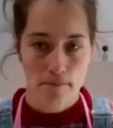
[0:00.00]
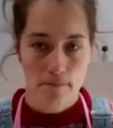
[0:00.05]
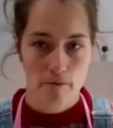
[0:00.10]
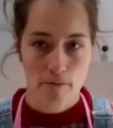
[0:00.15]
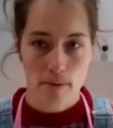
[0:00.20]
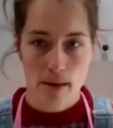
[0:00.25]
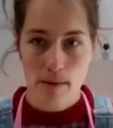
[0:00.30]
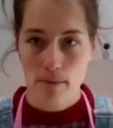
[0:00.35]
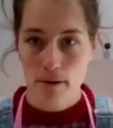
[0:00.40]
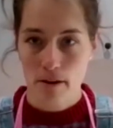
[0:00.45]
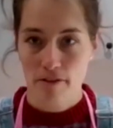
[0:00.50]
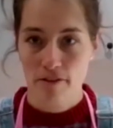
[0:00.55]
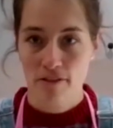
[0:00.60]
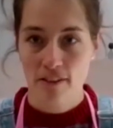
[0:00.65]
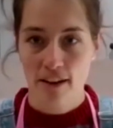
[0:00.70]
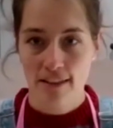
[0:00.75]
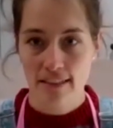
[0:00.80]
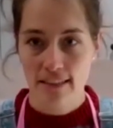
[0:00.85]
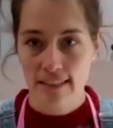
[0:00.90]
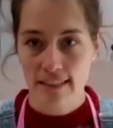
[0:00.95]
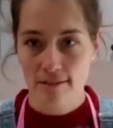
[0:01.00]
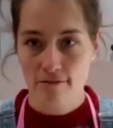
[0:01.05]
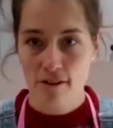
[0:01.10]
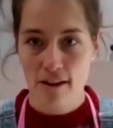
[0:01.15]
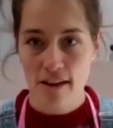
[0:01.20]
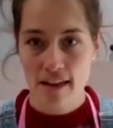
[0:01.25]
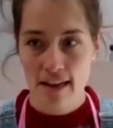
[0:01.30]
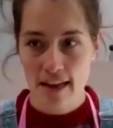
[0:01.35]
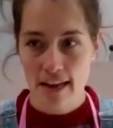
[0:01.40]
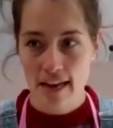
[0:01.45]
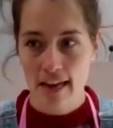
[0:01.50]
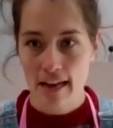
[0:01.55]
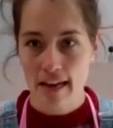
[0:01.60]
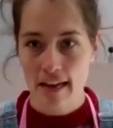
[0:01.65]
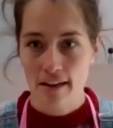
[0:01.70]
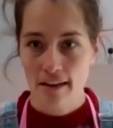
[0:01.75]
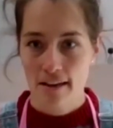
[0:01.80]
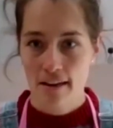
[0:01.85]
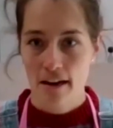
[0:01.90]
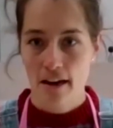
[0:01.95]
If people are flooded every year
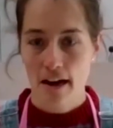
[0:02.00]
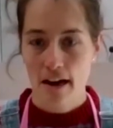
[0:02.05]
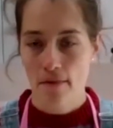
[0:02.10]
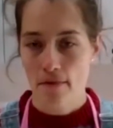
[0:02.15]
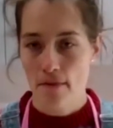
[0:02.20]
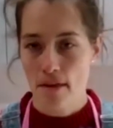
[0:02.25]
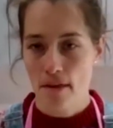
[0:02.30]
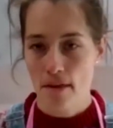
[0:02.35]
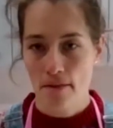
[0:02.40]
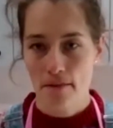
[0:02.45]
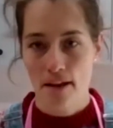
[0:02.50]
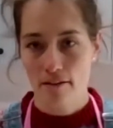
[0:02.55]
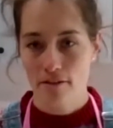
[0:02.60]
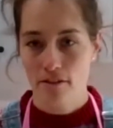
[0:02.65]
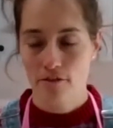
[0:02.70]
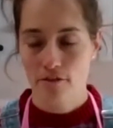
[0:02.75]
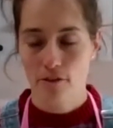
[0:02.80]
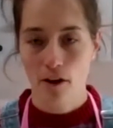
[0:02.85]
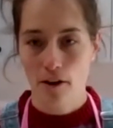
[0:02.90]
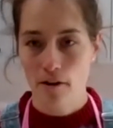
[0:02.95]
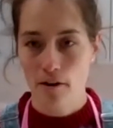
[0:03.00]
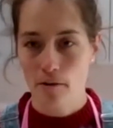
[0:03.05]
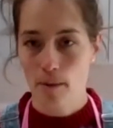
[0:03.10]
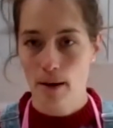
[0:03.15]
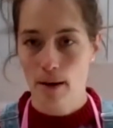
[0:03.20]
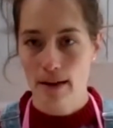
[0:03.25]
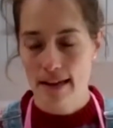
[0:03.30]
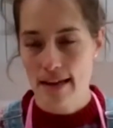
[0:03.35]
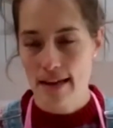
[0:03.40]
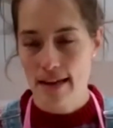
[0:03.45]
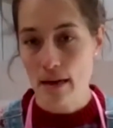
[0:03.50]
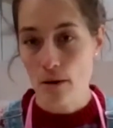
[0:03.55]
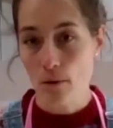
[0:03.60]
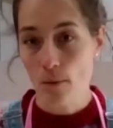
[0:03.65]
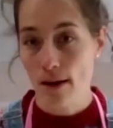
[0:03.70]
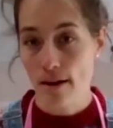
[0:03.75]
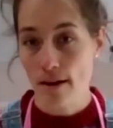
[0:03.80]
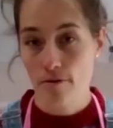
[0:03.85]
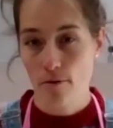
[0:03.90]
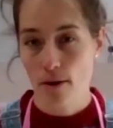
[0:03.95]
and then that's followed by a heat
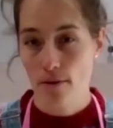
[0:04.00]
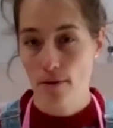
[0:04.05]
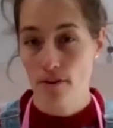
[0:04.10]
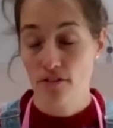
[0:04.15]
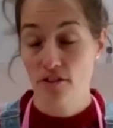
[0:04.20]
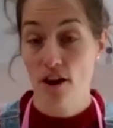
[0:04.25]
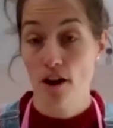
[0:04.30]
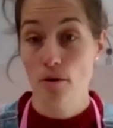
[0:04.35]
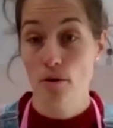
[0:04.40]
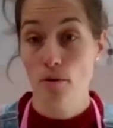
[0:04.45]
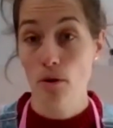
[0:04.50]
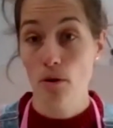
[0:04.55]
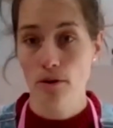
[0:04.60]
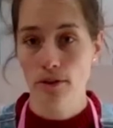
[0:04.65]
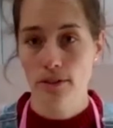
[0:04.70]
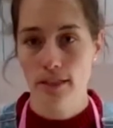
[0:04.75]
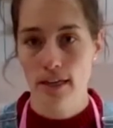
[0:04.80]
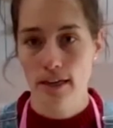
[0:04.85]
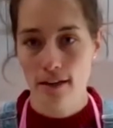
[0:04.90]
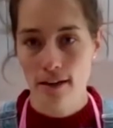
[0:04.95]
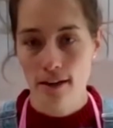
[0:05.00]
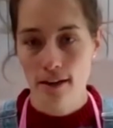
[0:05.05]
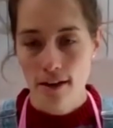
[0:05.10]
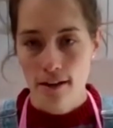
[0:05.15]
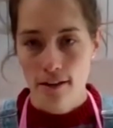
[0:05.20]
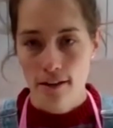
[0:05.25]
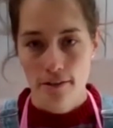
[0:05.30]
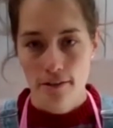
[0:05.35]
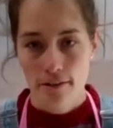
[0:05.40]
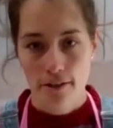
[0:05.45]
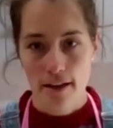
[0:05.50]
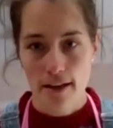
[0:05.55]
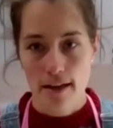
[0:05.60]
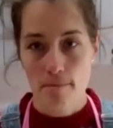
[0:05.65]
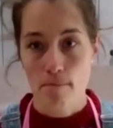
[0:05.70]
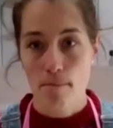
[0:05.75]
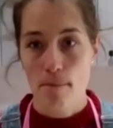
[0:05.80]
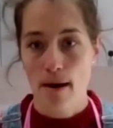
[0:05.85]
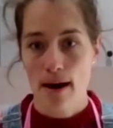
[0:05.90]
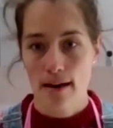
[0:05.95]
wave where there's no water, the
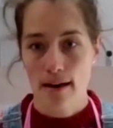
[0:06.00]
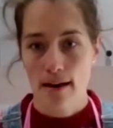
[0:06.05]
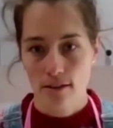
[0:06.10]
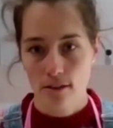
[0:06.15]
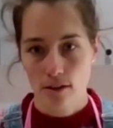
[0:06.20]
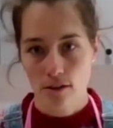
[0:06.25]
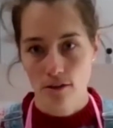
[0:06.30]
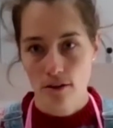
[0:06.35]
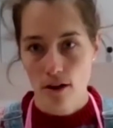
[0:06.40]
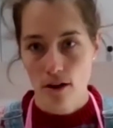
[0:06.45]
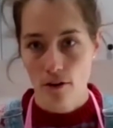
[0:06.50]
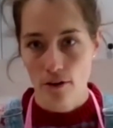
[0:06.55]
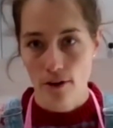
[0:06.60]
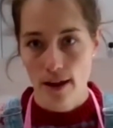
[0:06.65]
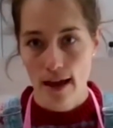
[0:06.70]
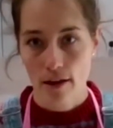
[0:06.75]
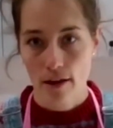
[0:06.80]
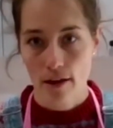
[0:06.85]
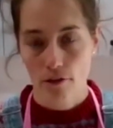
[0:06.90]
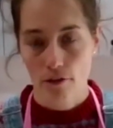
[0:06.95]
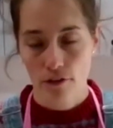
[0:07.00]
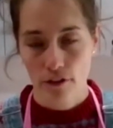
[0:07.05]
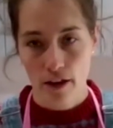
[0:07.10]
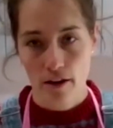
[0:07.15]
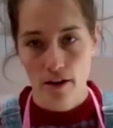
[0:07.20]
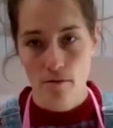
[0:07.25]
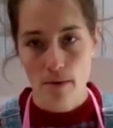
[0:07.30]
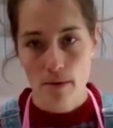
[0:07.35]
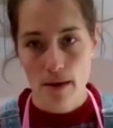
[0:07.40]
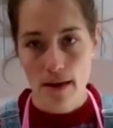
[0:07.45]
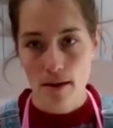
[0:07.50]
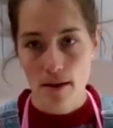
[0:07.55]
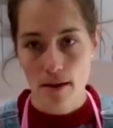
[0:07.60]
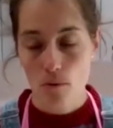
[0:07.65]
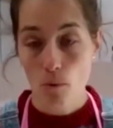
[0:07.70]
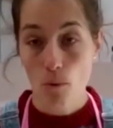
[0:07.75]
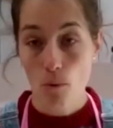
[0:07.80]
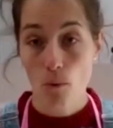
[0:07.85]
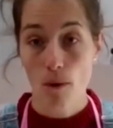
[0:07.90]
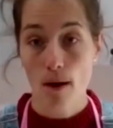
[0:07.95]
impacts on health are going to be
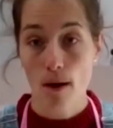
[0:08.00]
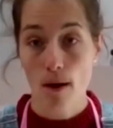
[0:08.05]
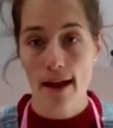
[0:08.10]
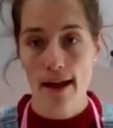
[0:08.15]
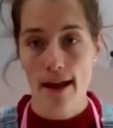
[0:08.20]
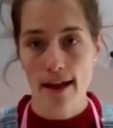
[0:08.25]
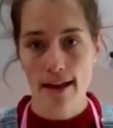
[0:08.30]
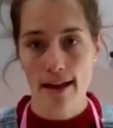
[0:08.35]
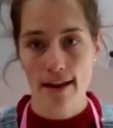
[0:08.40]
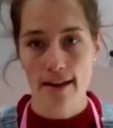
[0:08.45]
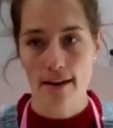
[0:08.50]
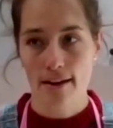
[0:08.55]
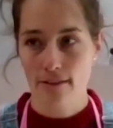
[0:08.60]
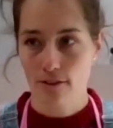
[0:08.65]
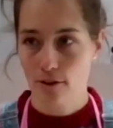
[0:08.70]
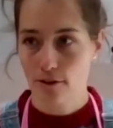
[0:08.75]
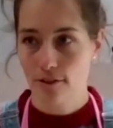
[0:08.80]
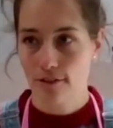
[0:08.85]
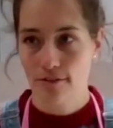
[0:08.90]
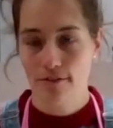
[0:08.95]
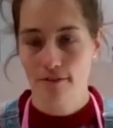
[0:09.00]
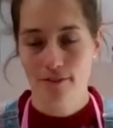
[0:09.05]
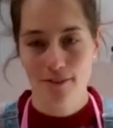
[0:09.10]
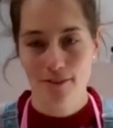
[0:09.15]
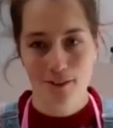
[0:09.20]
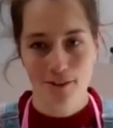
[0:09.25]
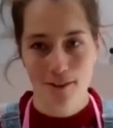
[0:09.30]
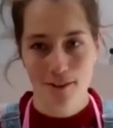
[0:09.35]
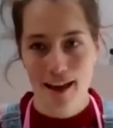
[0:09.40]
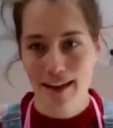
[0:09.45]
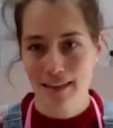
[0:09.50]
way sort of